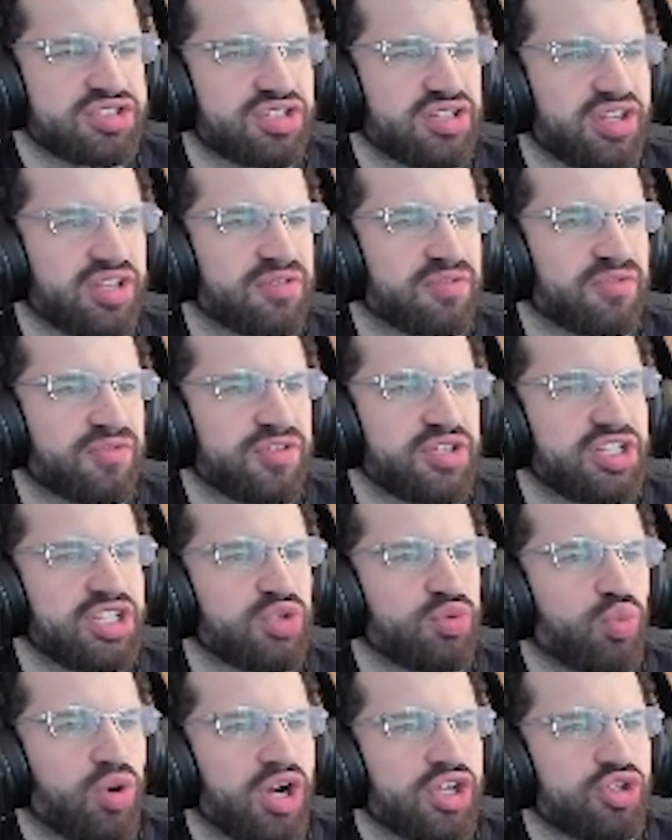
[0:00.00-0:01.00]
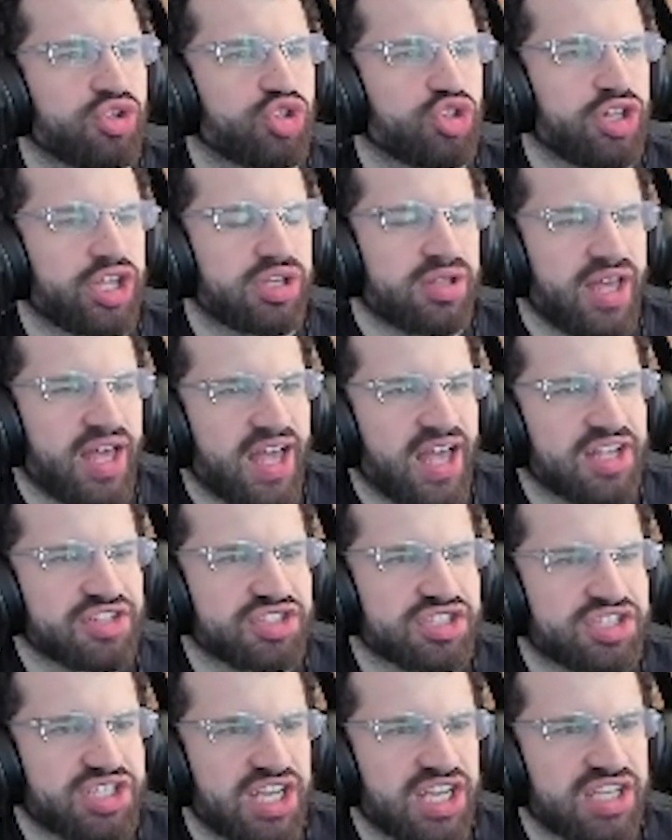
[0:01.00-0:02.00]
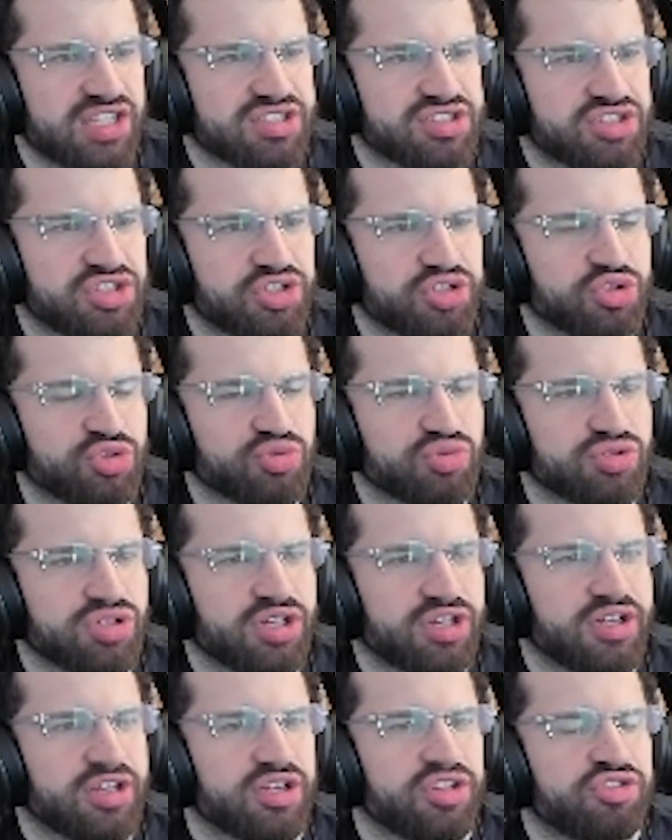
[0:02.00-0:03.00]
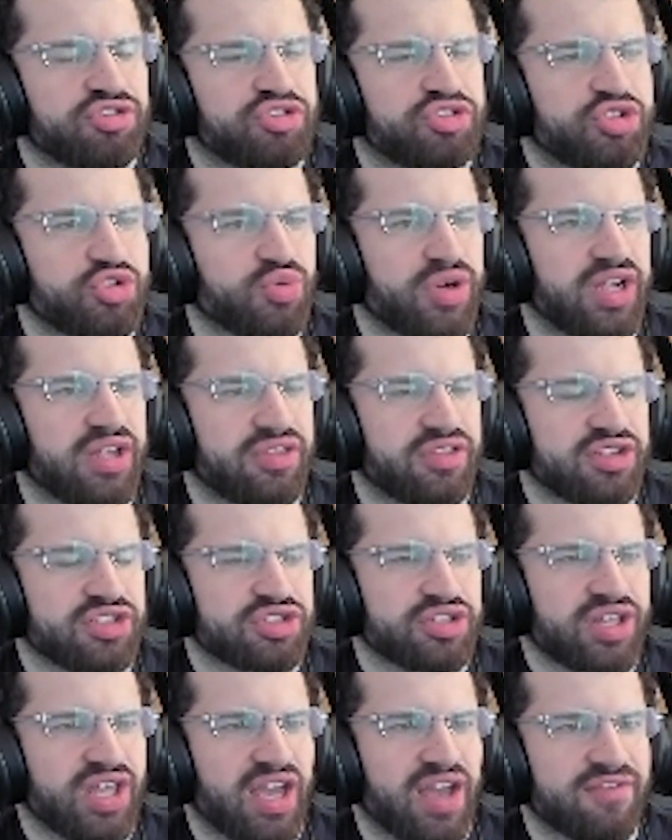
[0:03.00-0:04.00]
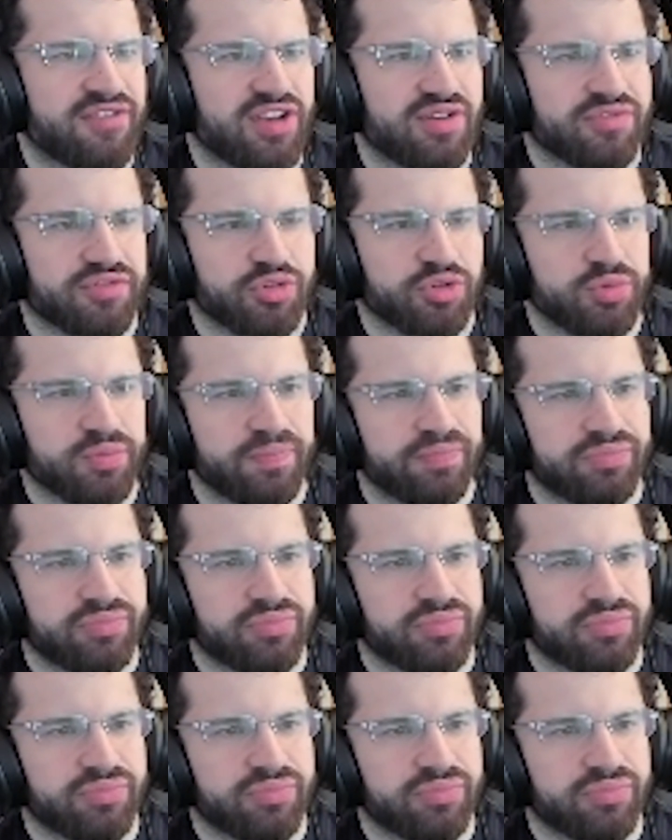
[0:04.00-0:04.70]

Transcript: so they really want you to like hesitate to do anything so they have that room.